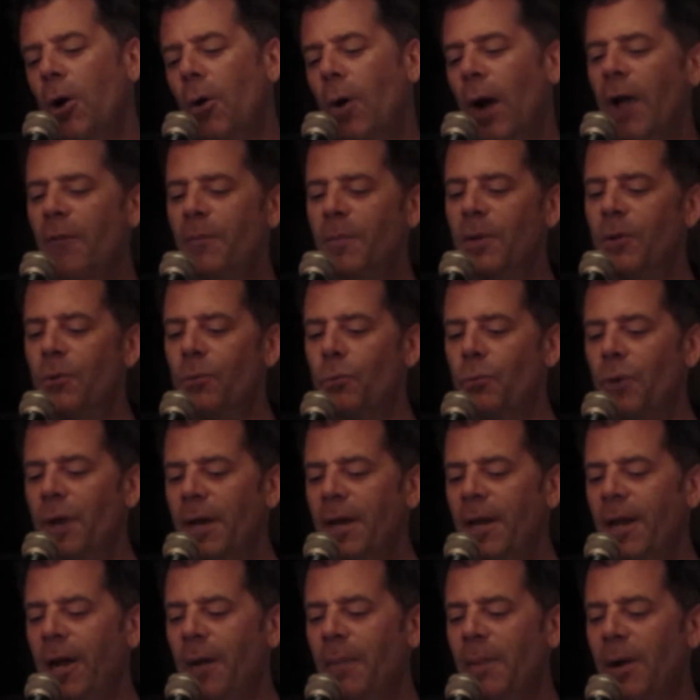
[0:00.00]
I've been
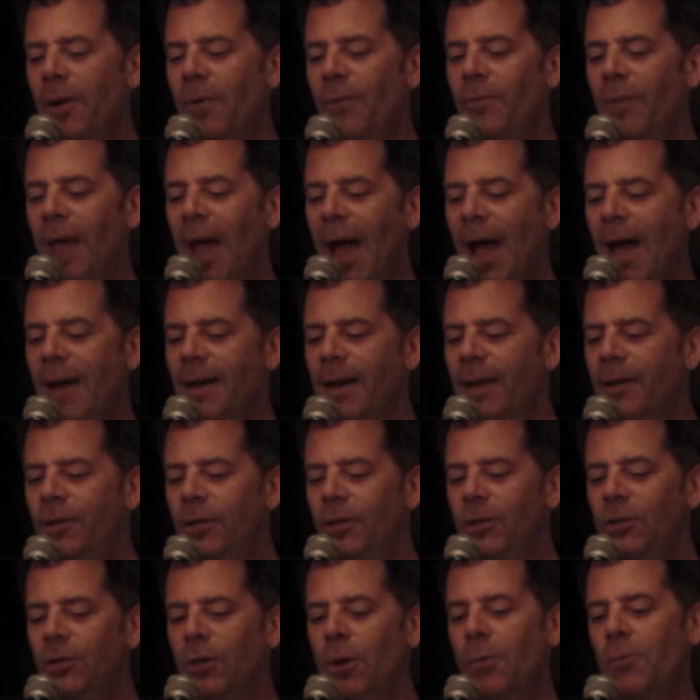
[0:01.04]
reading about that, and I
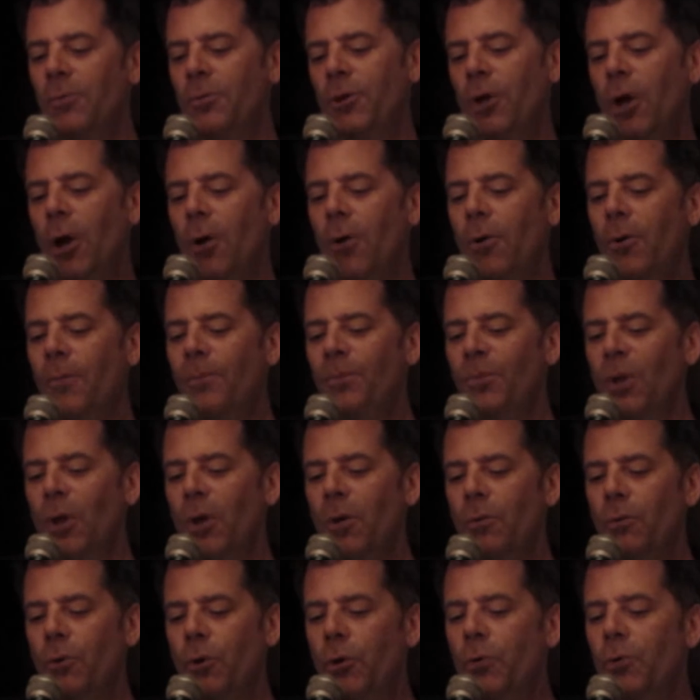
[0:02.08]
just don't know
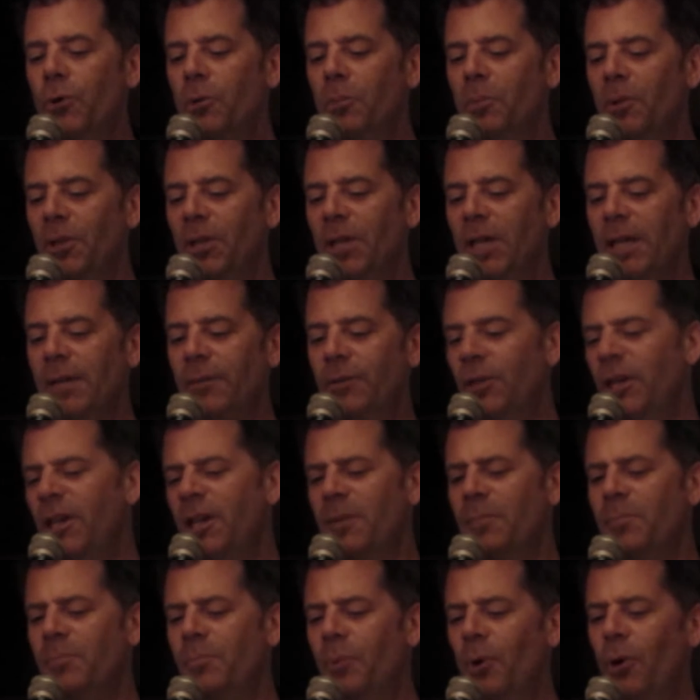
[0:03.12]
who to believe. She
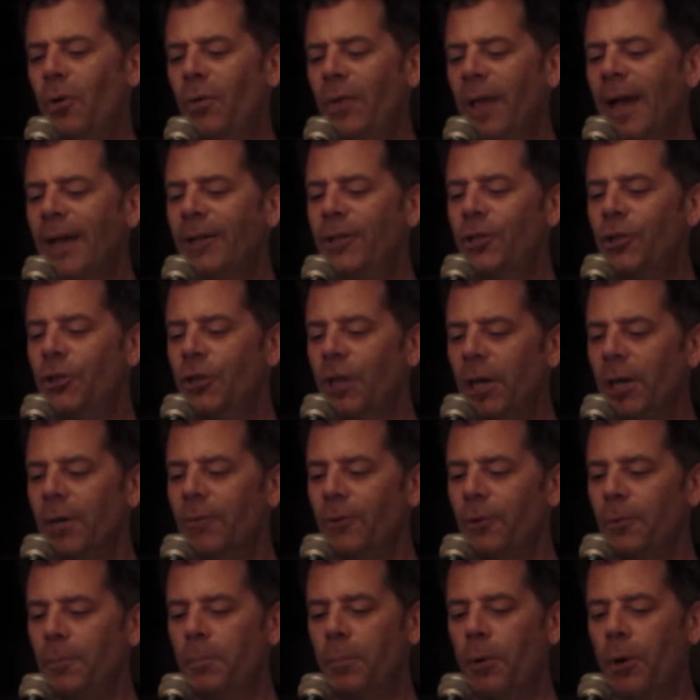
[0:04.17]
could pull that shit out of
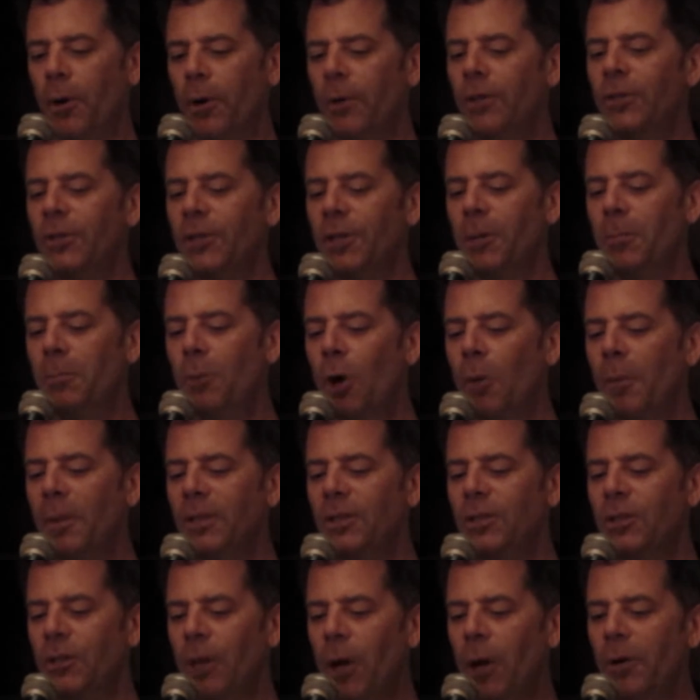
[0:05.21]
her purse at a
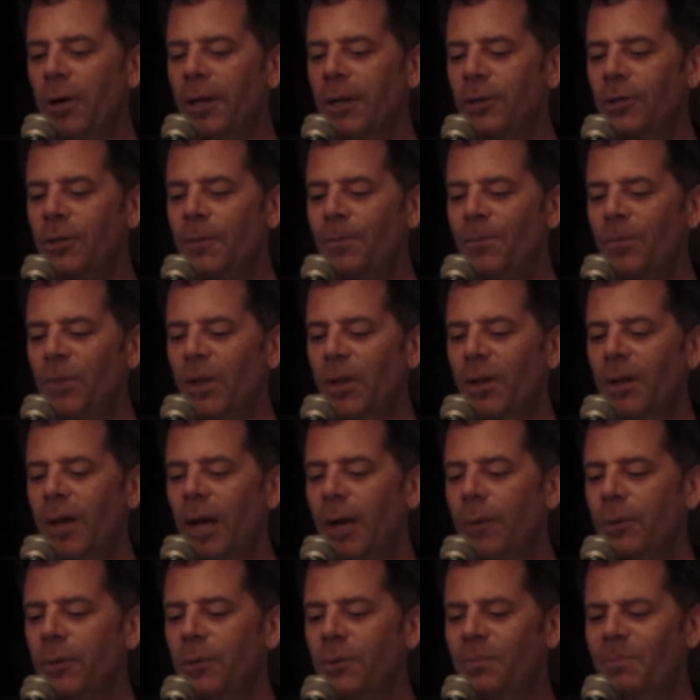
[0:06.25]
moment's notice.
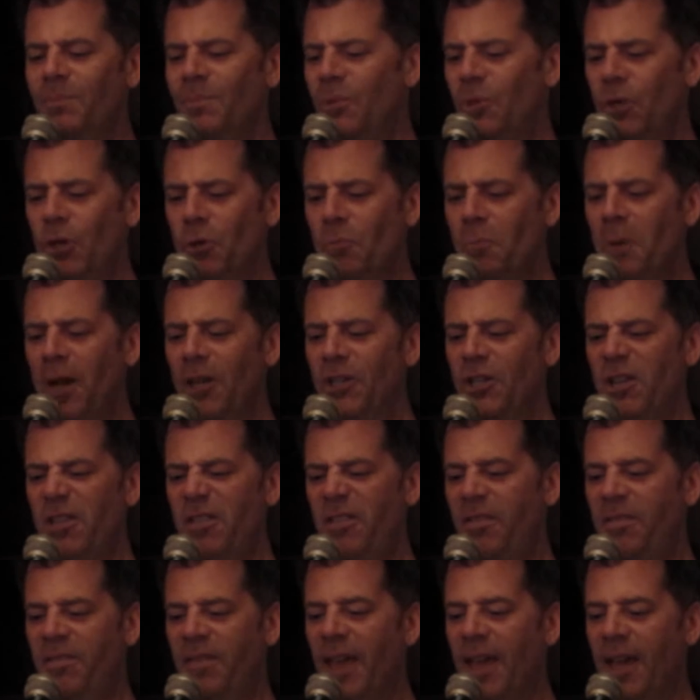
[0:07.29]
I was too much a
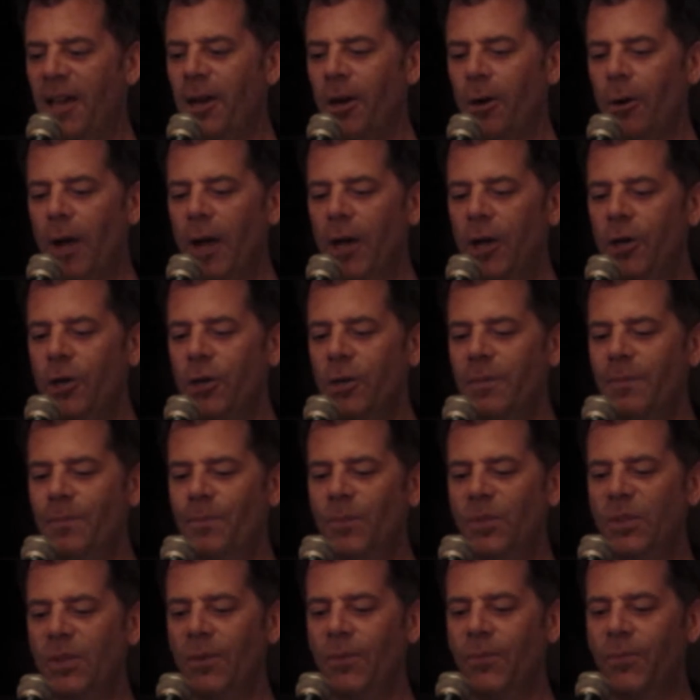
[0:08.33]
thinker. I
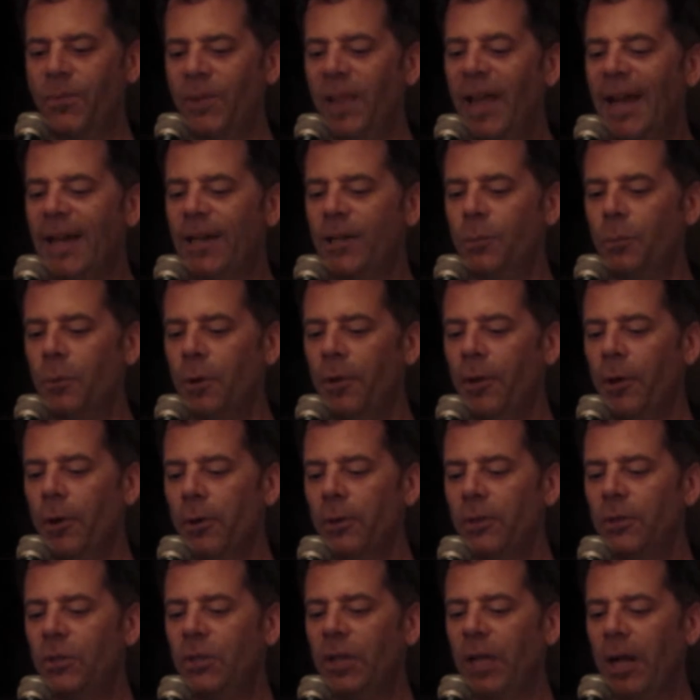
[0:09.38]
couldn't deflect with her
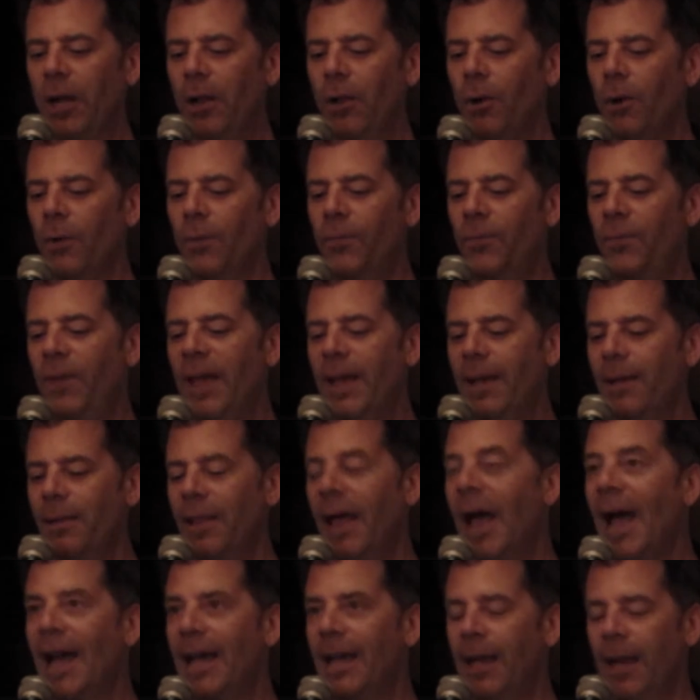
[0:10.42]
skill or fake
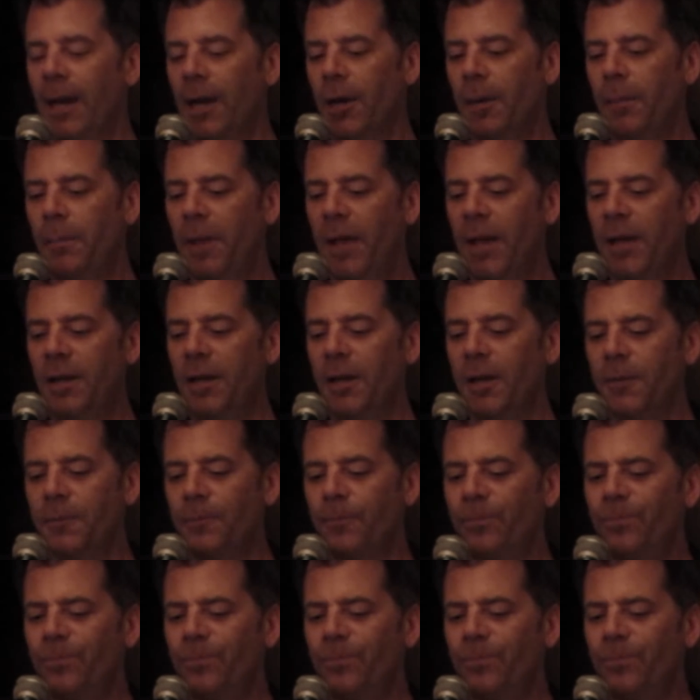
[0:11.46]
lacking an opinion."